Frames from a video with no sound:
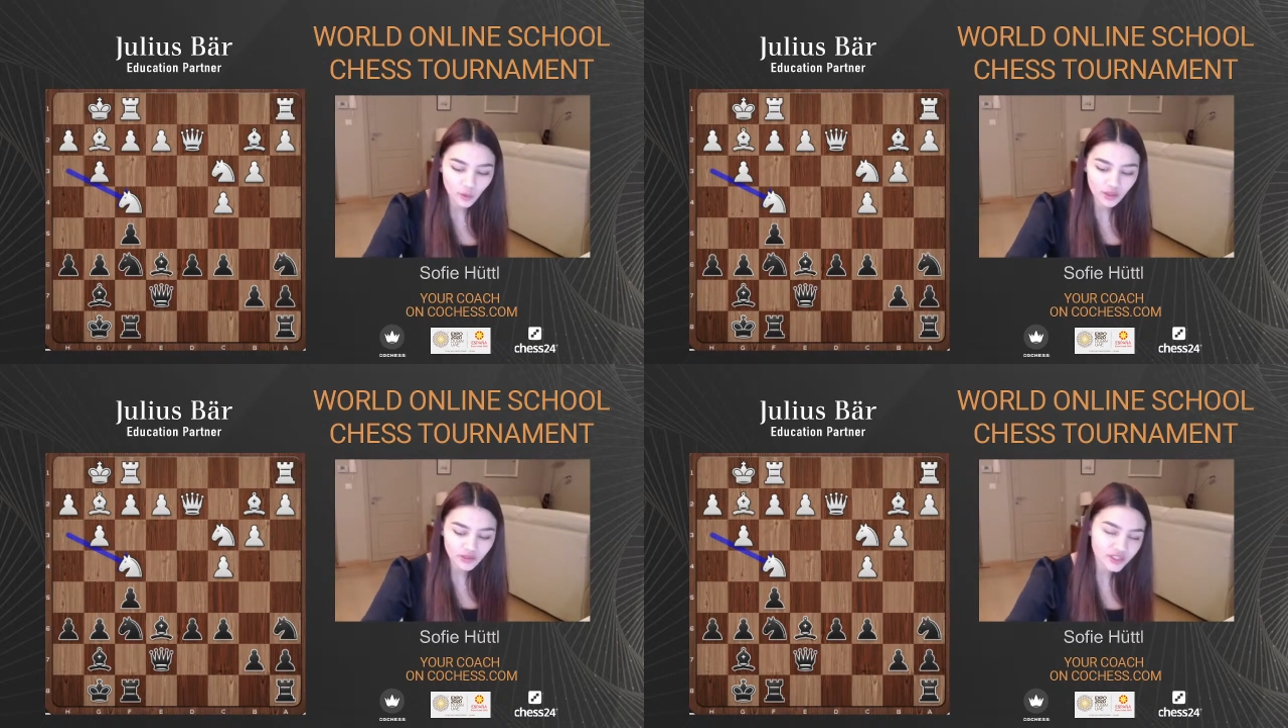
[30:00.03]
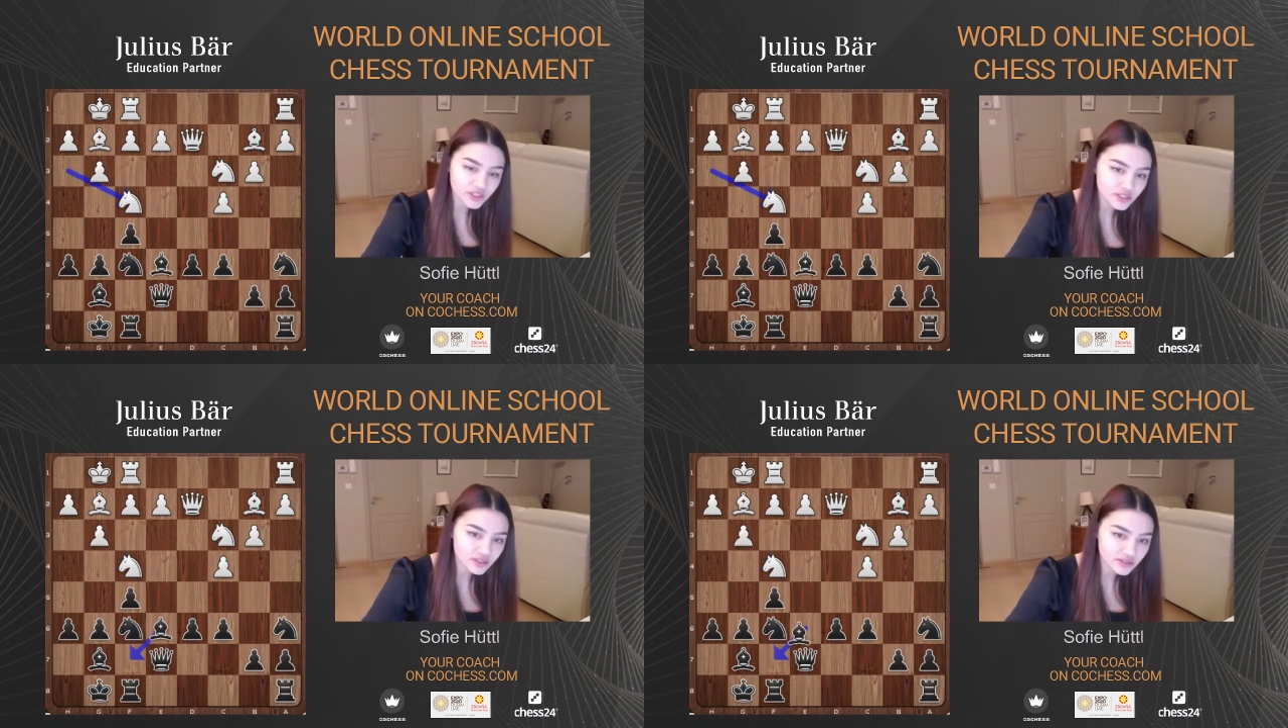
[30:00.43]
well,
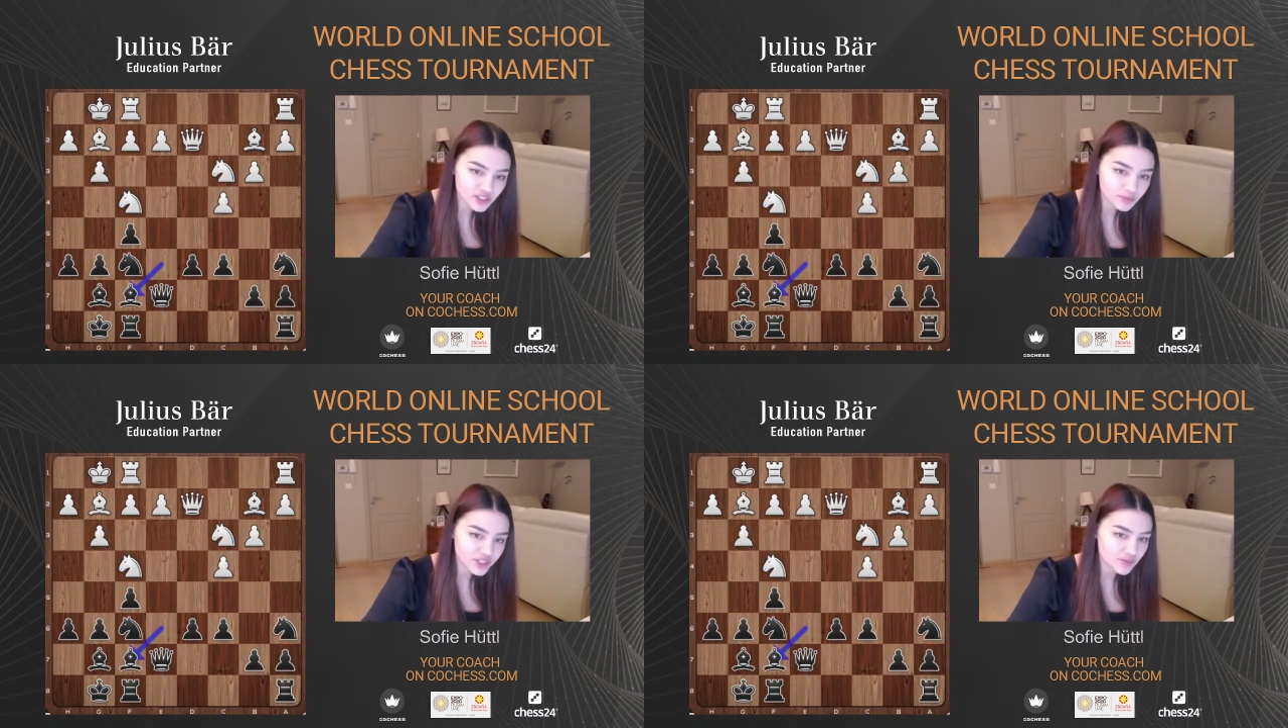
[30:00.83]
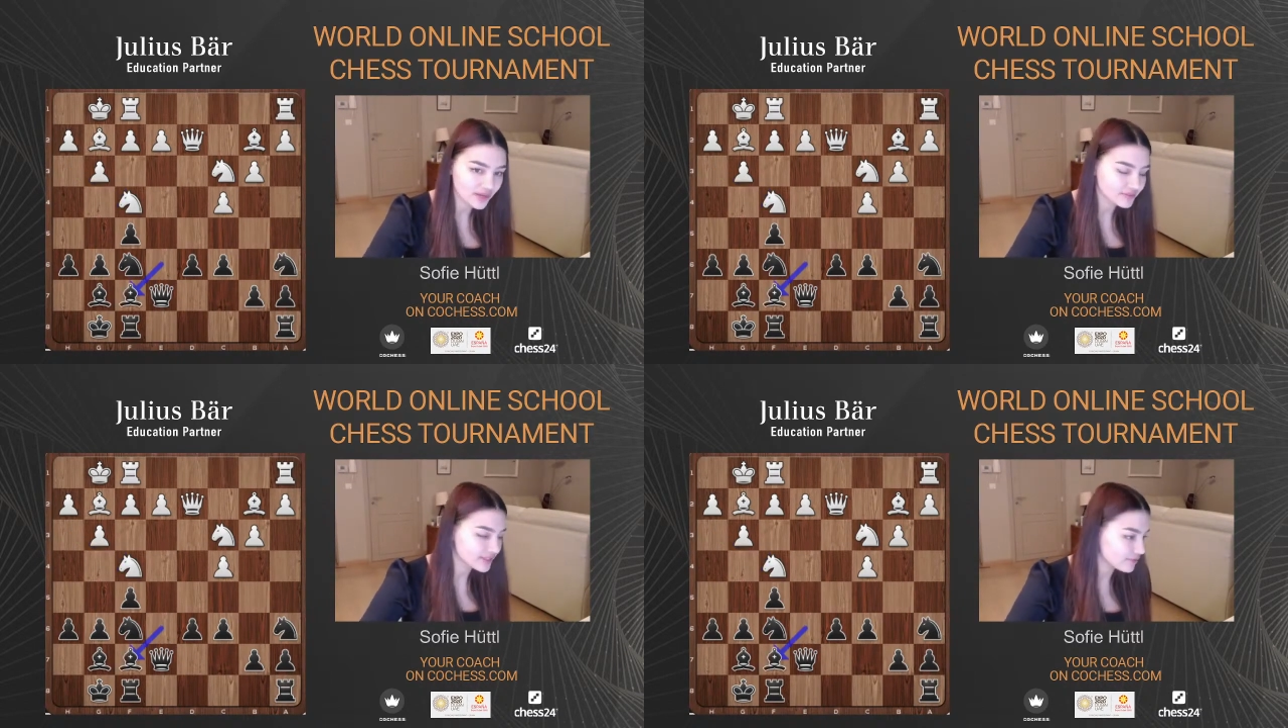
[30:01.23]
there's bishop
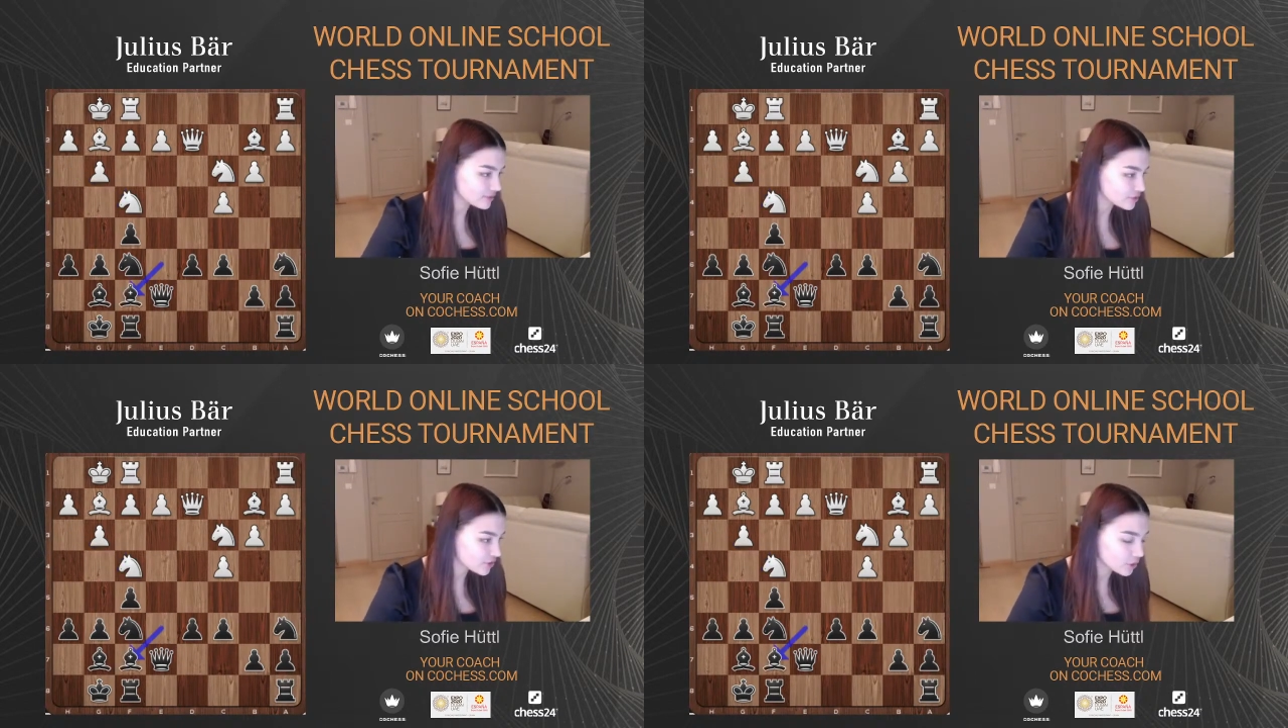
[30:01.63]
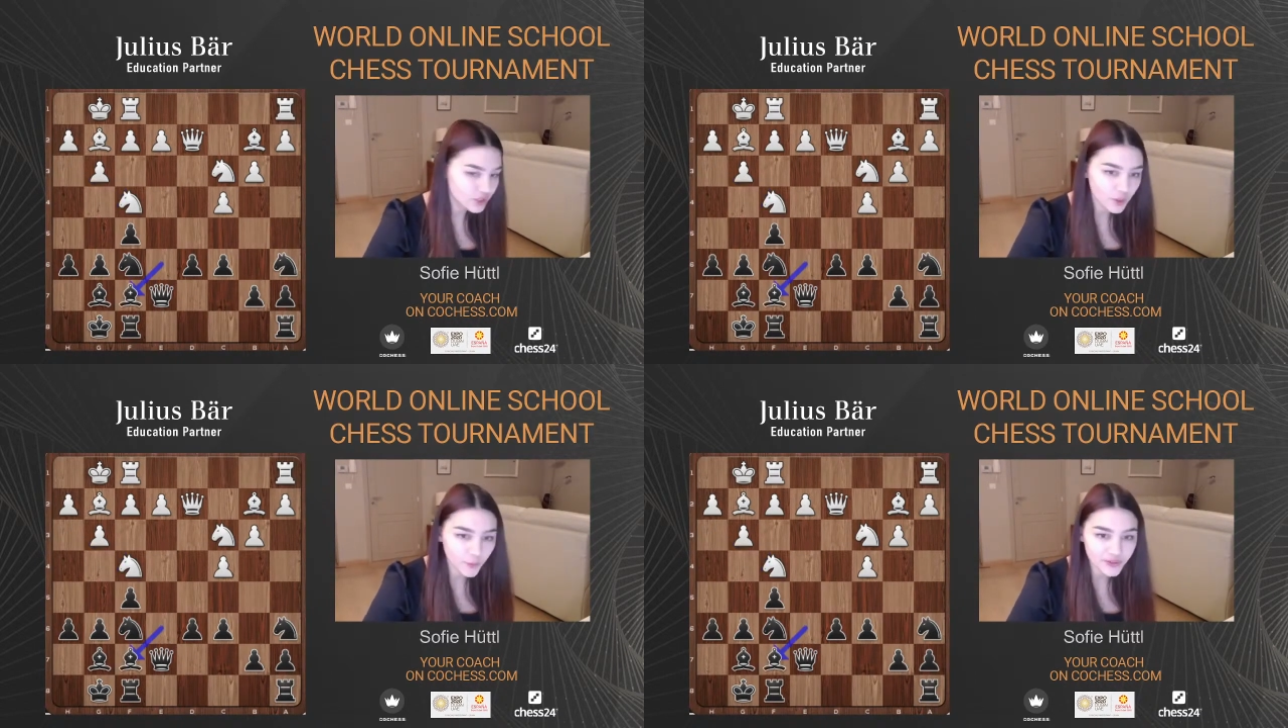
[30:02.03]
f7. So
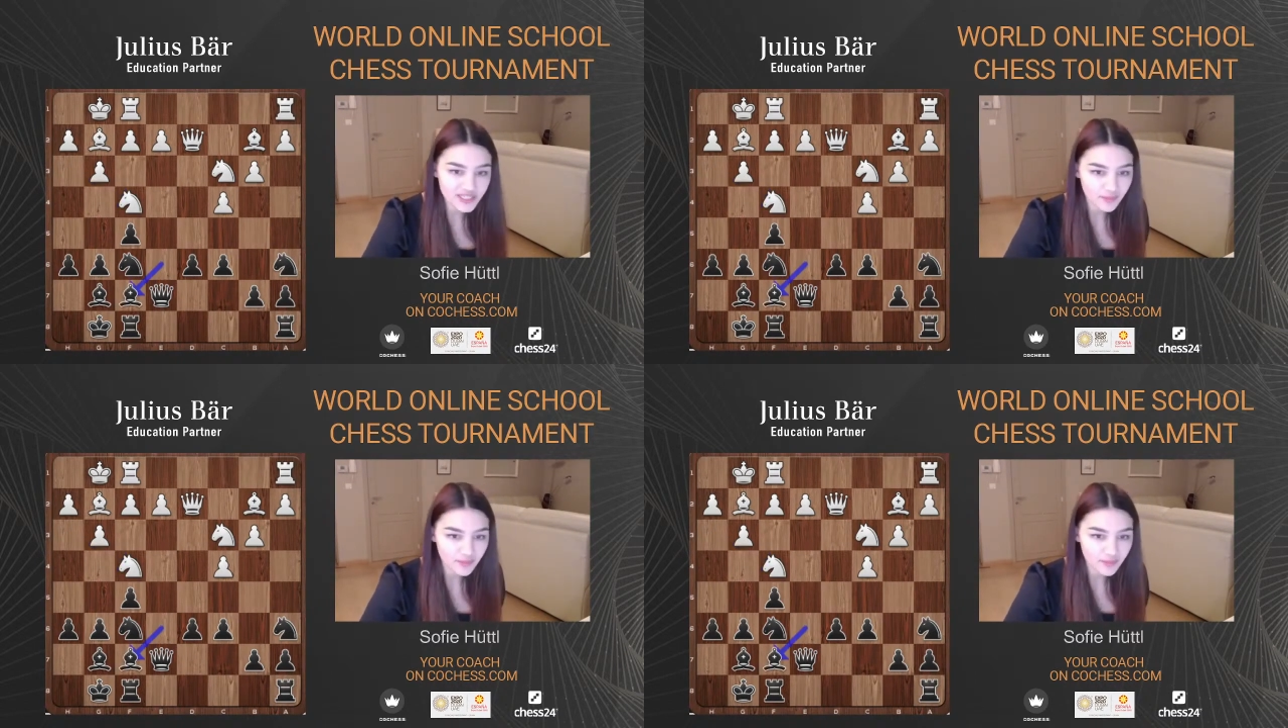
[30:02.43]
no worries